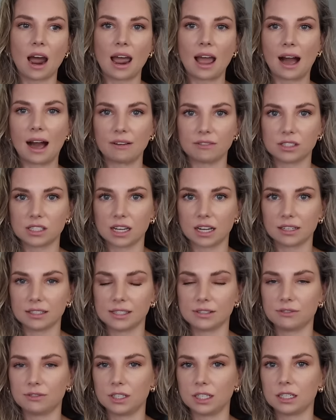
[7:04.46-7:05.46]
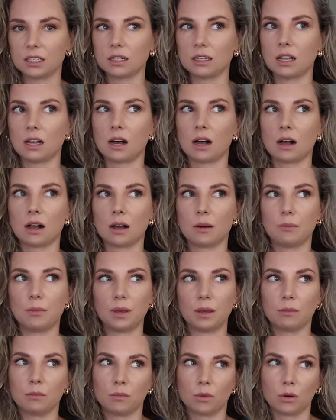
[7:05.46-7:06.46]
I have started to feel a
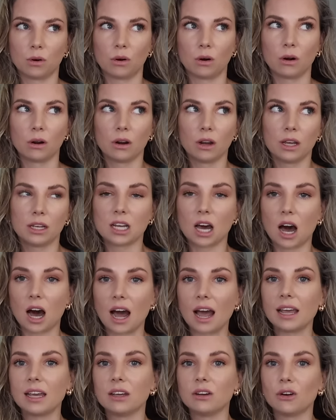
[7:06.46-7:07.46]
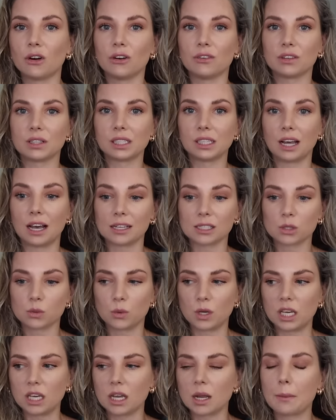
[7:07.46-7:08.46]
bit more tired over the last
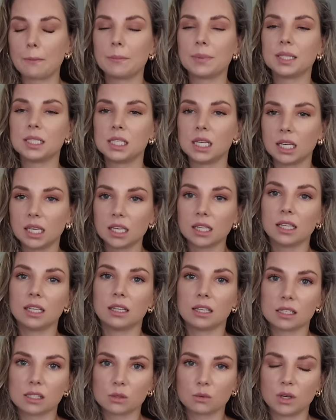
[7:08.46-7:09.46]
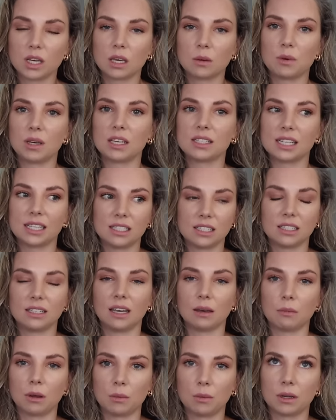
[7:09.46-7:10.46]
week, particularly this week, because I did
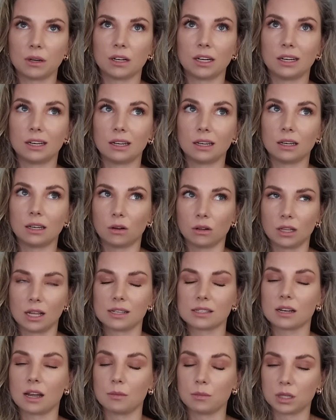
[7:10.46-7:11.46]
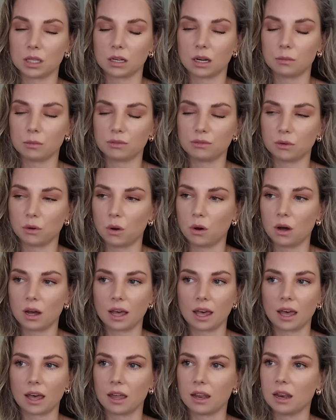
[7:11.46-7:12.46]
get my period not last night but the night before.
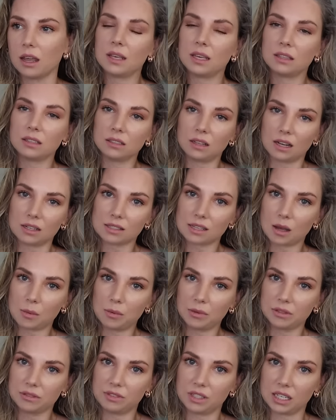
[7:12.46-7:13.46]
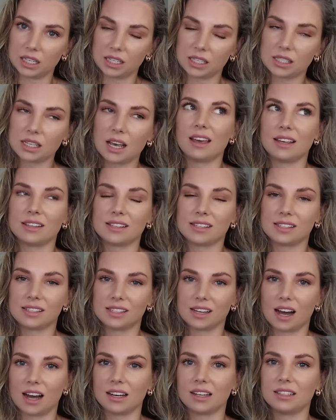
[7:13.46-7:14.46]
And in the last couple of years, it
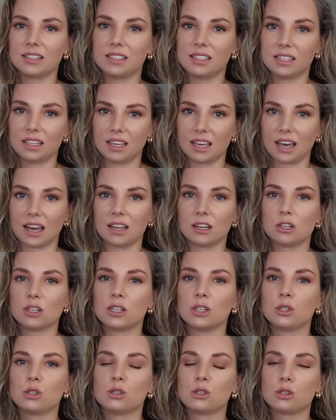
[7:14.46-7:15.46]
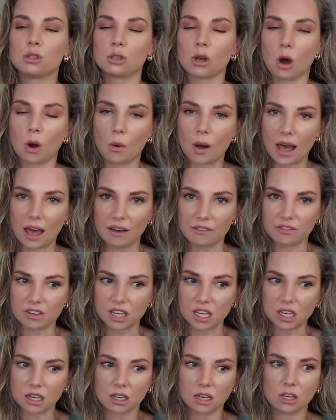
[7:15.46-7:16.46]
started to get so
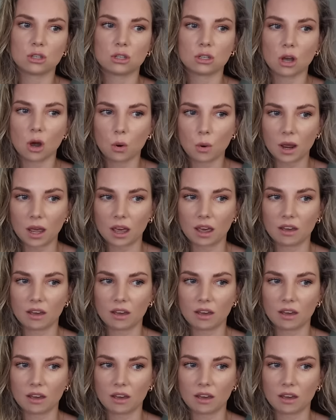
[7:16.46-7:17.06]
heavy, so